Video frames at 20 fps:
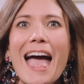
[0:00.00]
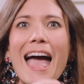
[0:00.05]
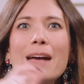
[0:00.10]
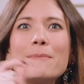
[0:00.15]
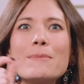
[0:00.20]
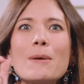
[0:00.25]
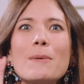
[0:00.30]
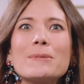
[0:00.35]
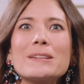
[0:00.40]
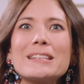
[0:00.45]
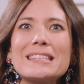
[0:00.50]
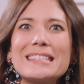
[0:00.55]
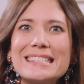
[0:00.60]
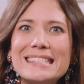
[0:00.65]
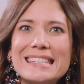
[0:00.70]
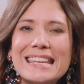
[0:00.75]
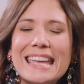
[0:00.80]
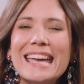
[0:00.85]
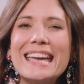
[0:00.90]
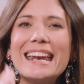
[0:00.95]
and be able to
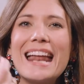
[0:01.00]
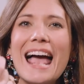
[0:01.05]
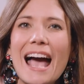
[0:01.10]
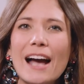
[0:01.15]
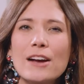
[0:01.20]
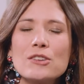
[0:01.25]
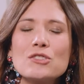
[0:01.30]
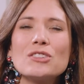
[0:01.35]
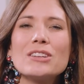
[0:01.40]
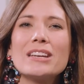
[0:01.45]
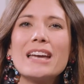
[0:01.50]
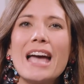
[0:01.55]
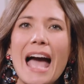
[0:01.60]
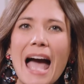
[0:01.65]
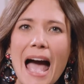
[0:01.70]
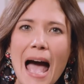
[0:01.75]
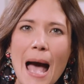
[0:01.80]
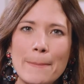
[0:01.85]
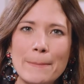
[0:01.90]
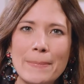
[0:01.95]
see it actually
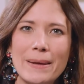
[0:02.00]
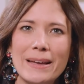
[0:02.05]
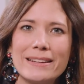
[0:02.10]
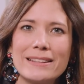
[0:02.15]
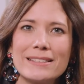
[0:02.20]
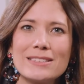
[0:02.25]
happen.